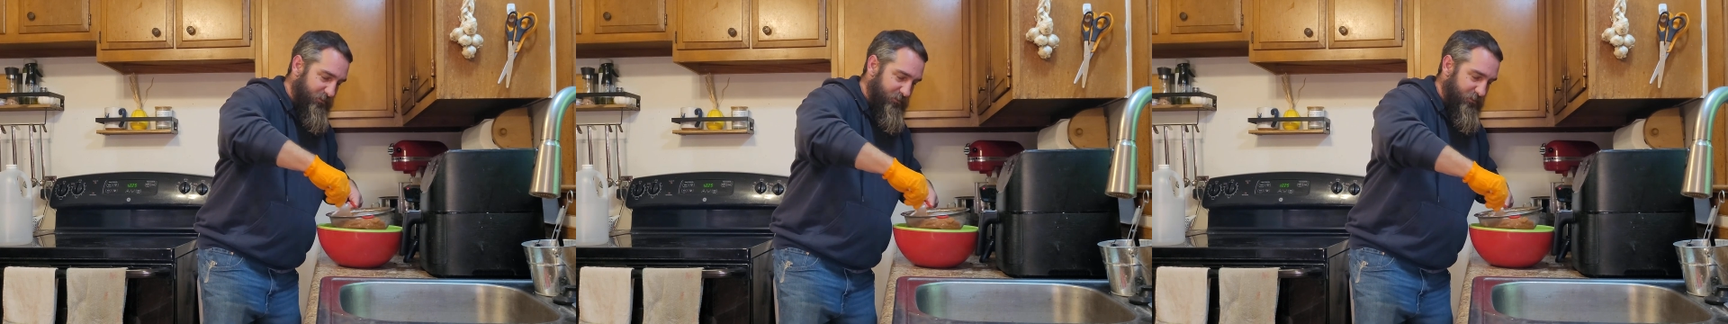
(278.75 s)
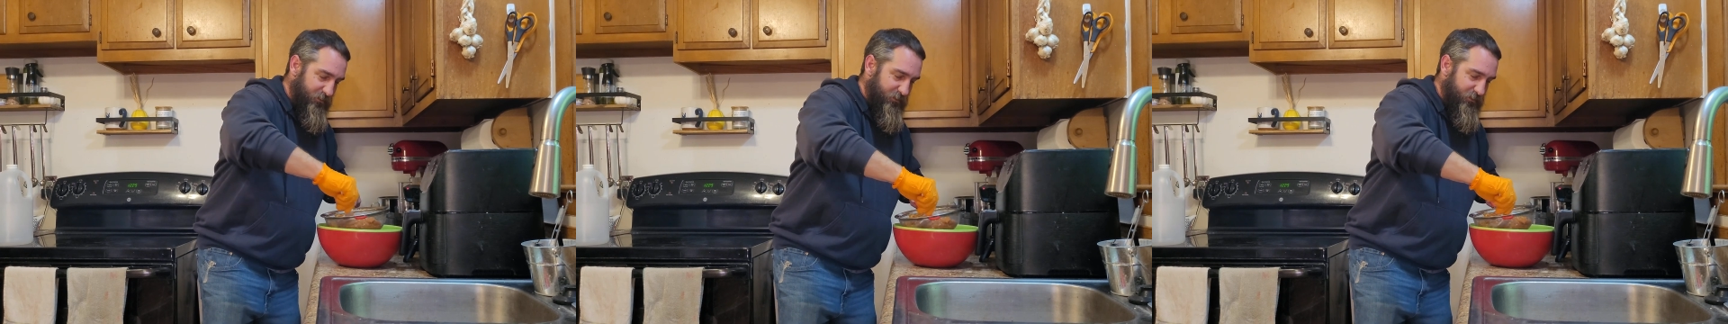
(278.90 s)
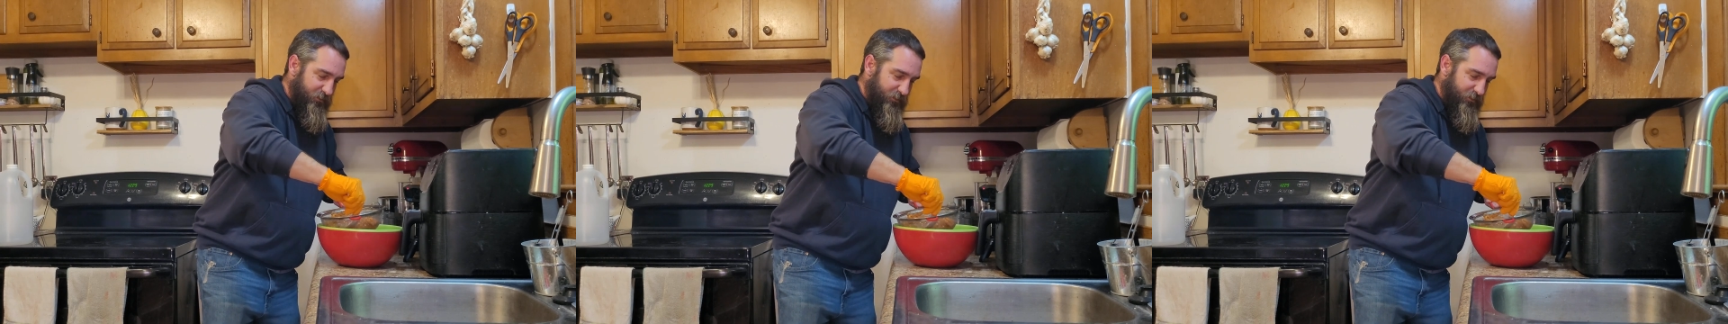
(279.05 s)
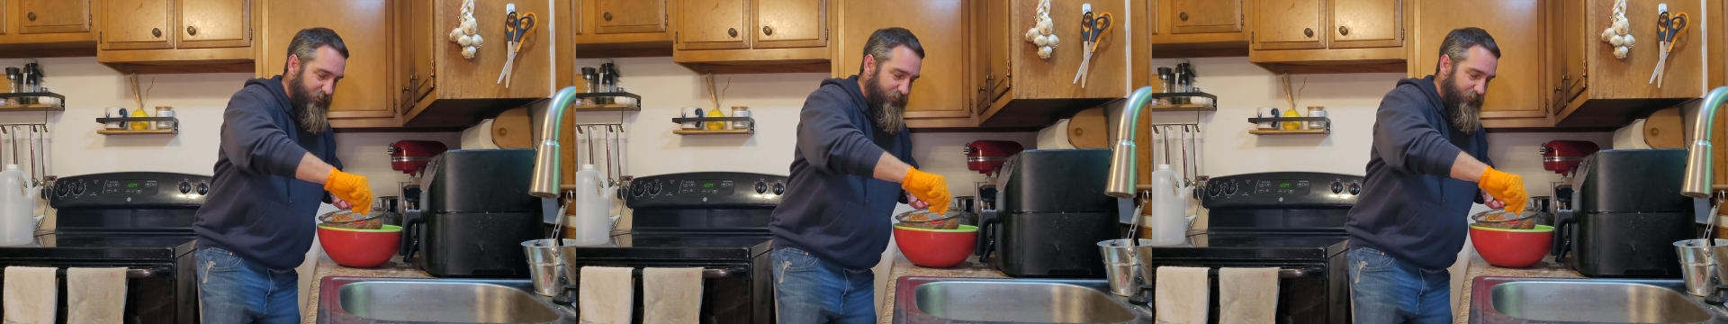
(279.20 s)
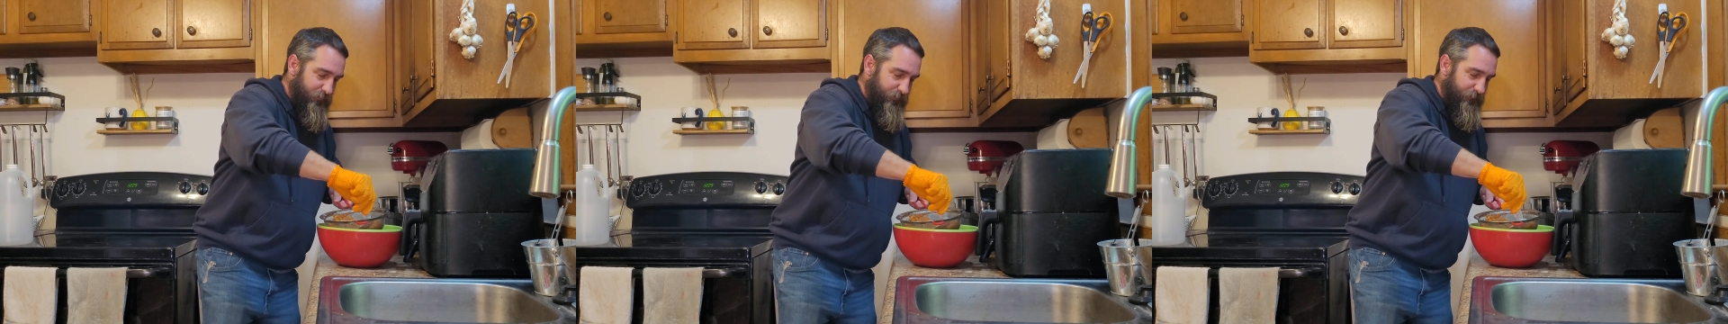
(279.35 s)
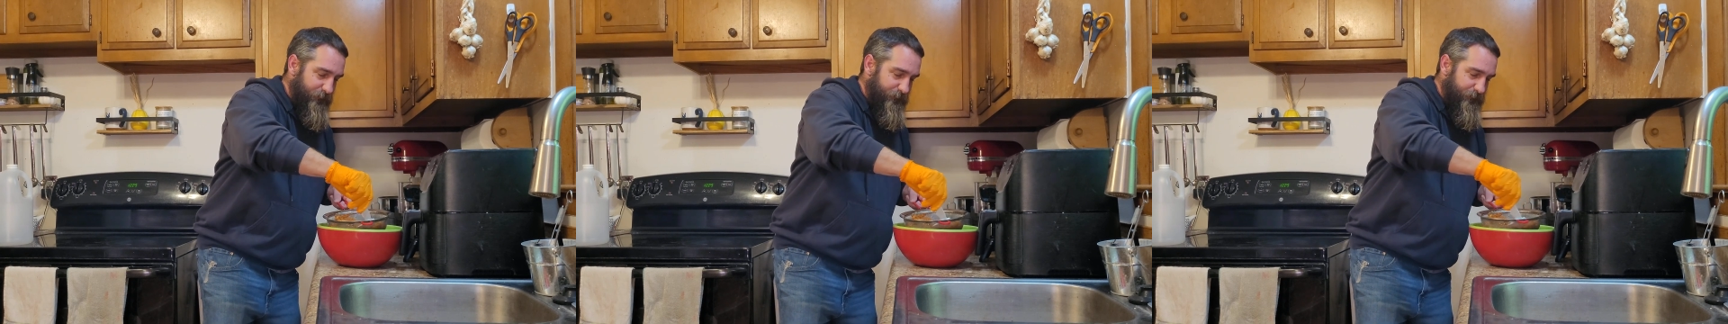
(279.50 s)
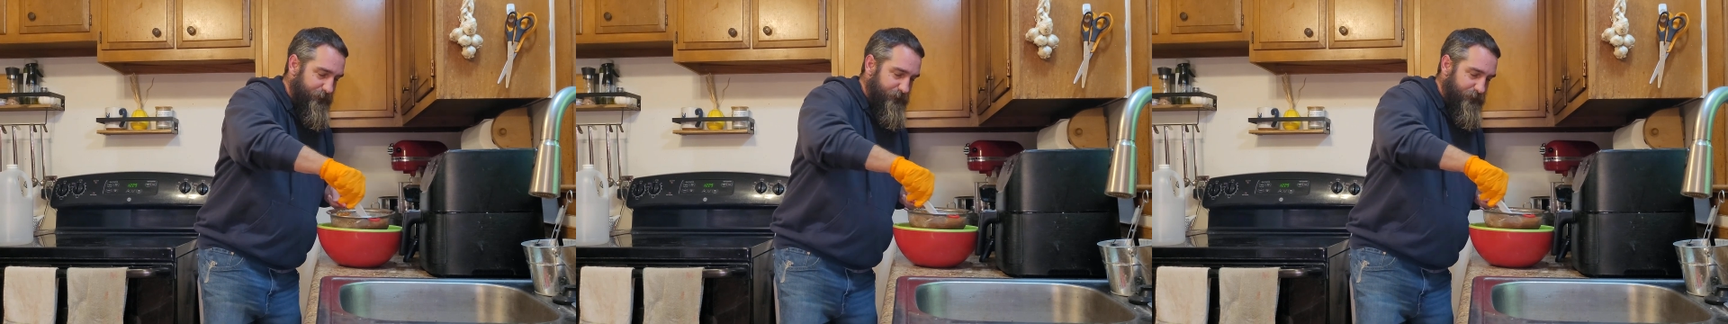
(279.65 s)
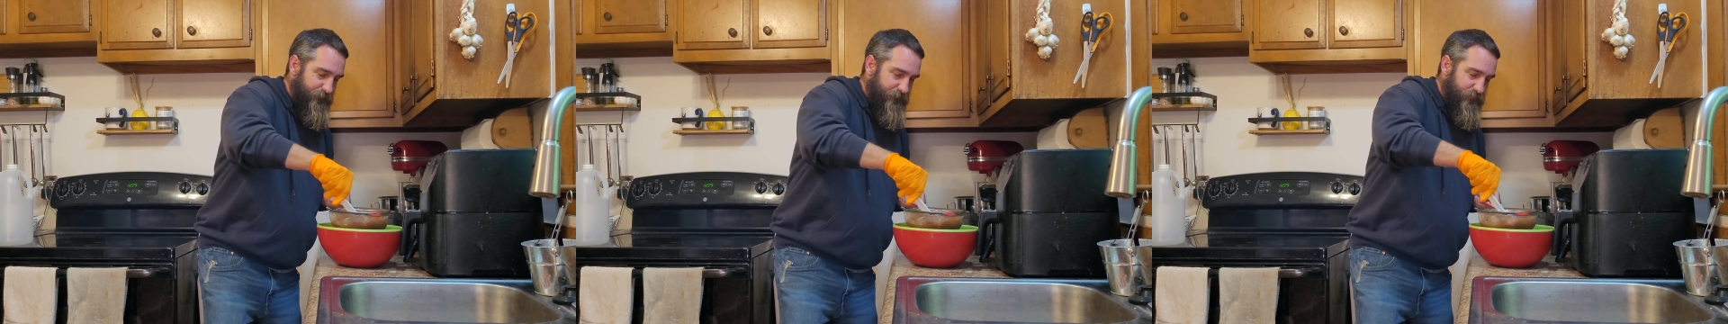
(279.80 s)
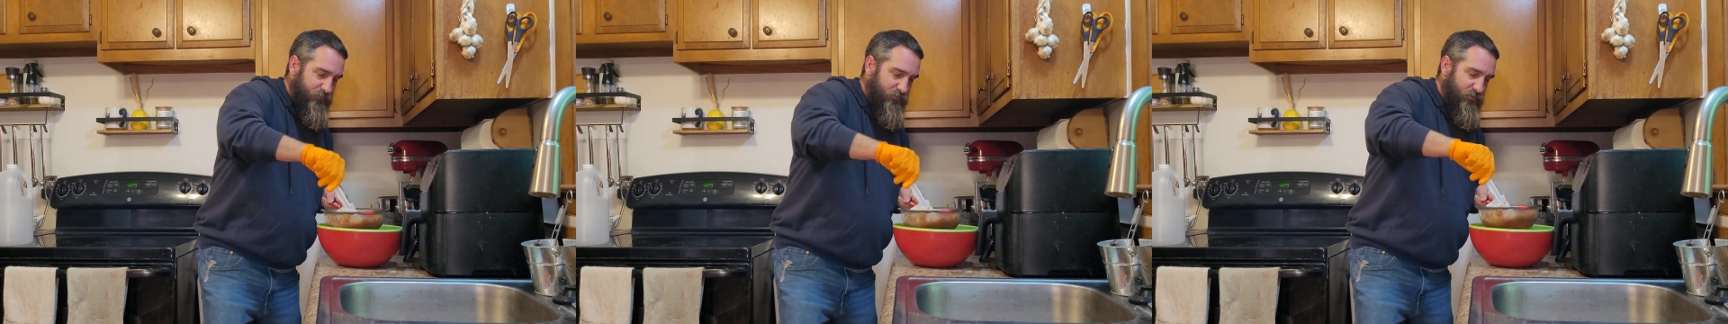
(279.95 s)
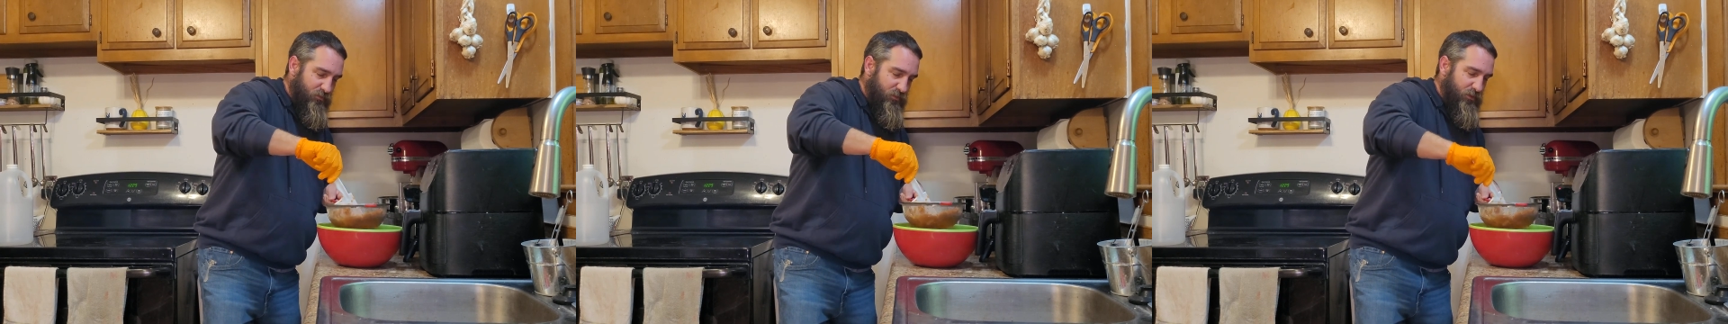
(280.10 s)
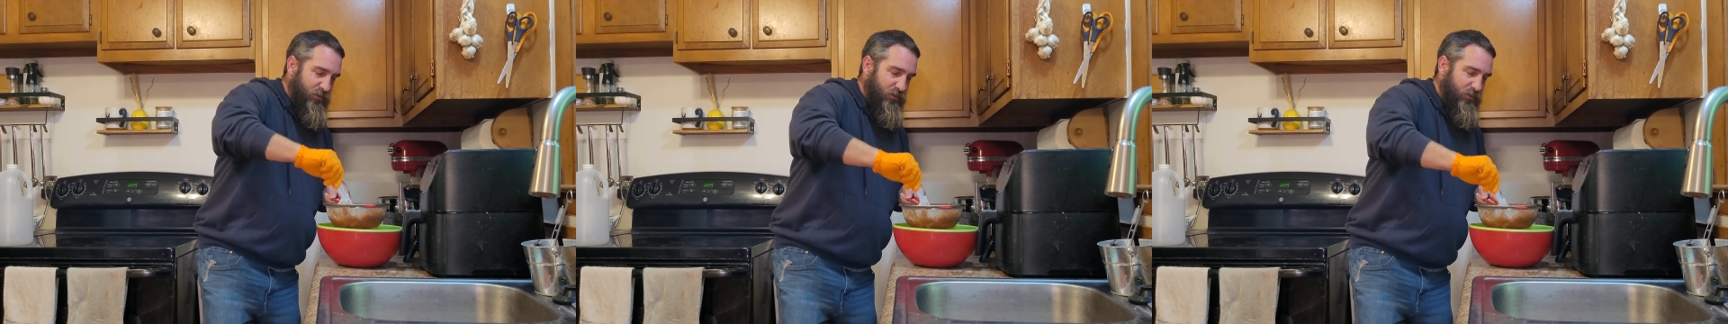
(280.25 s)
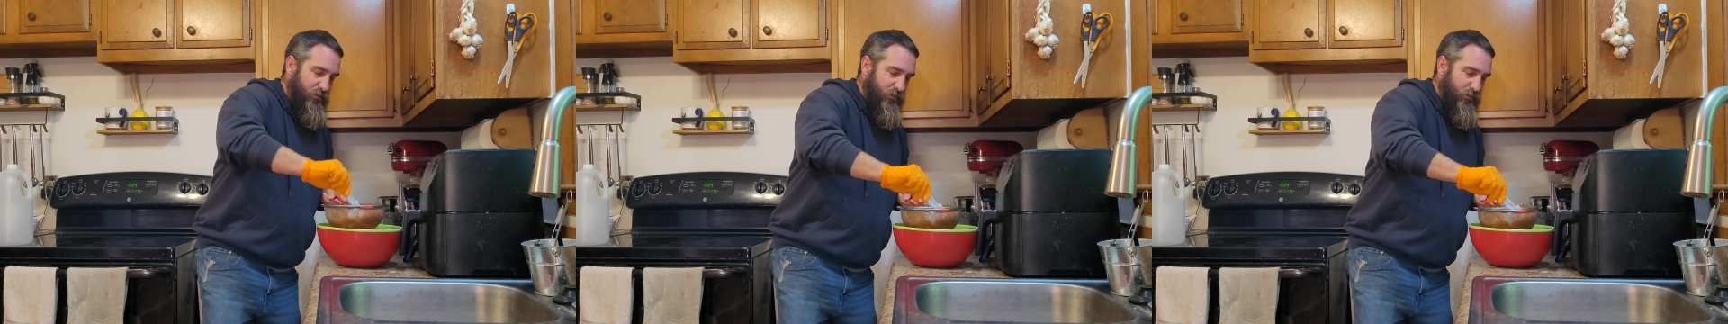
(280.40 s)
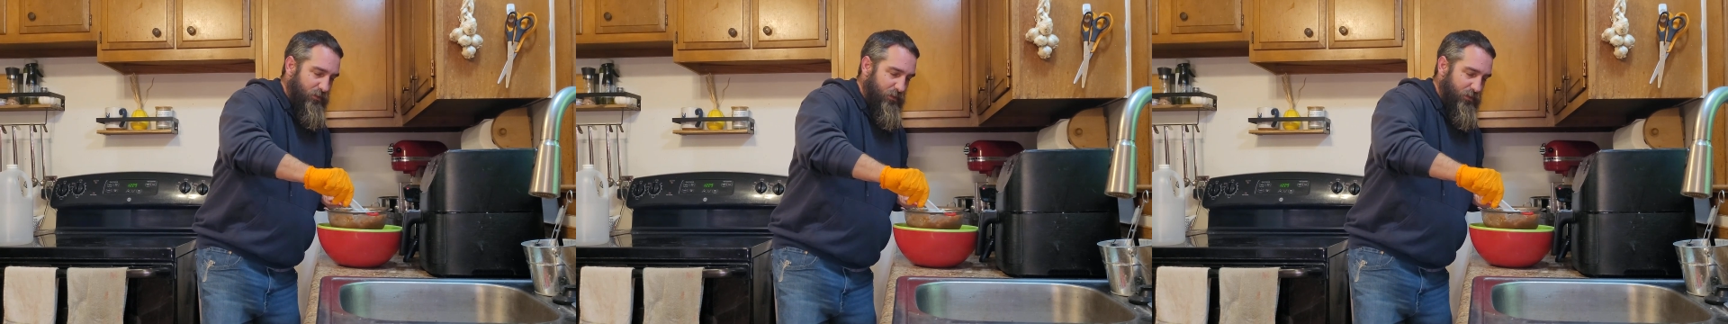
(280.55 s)
good now.
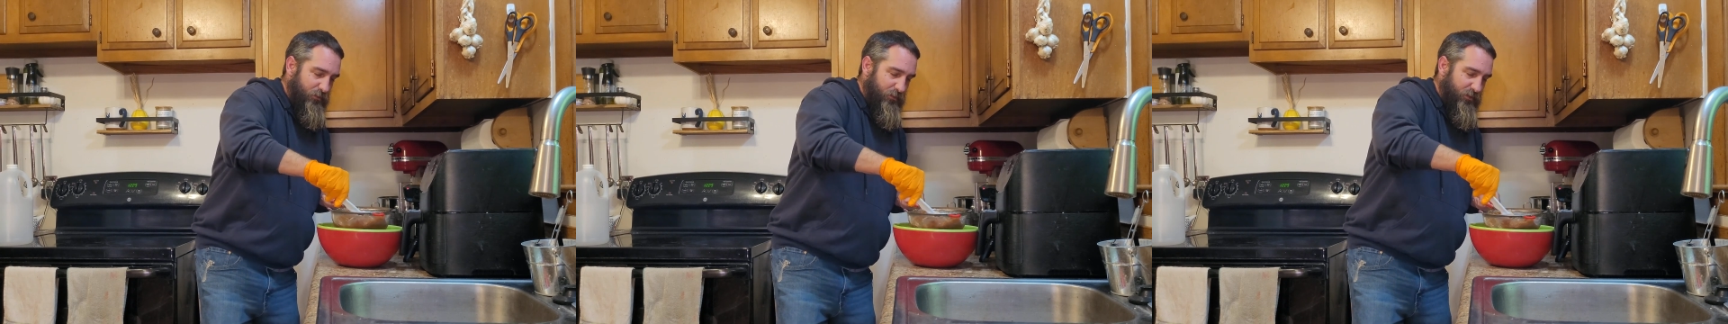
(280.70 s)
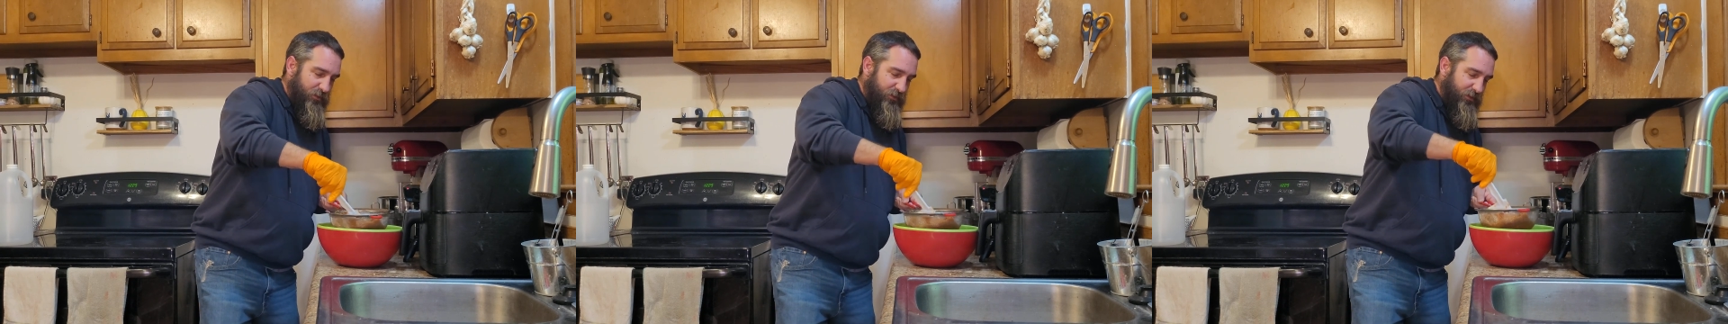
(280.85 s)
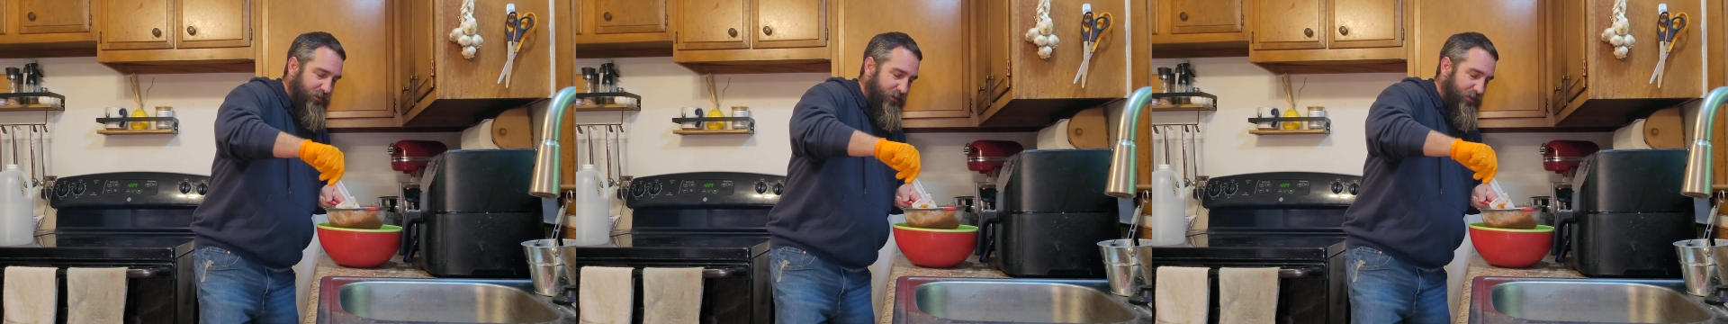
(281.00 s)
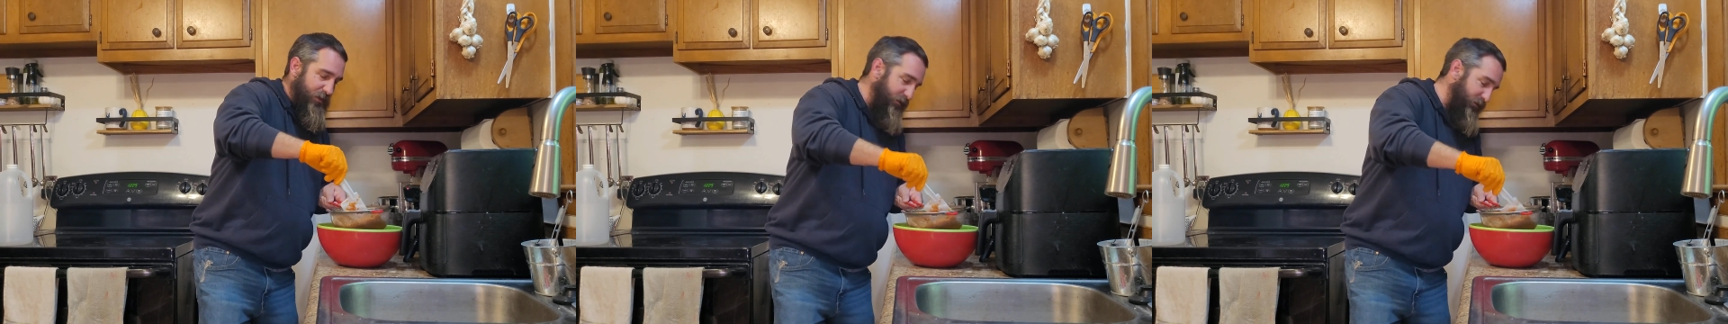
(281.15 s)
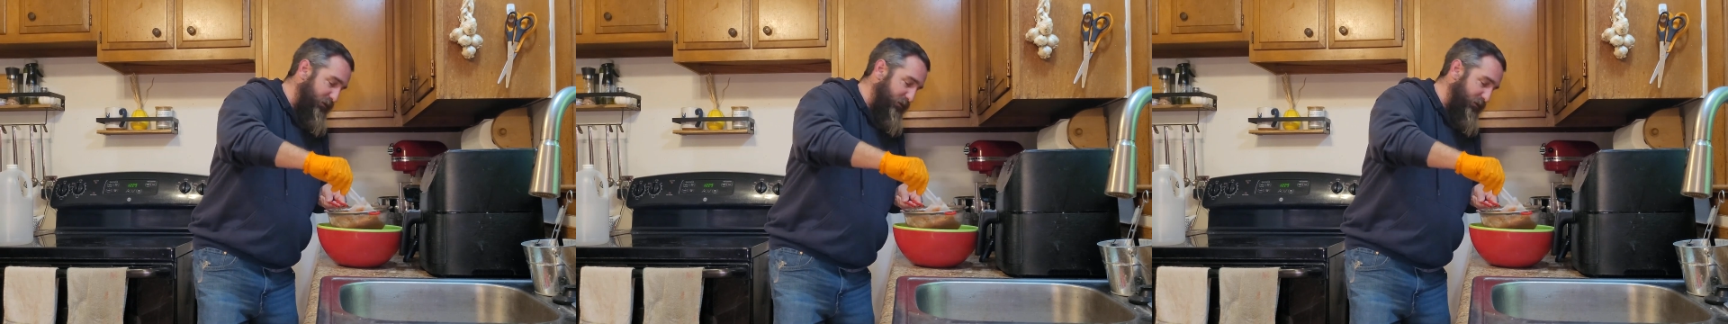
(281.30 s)
I like that. I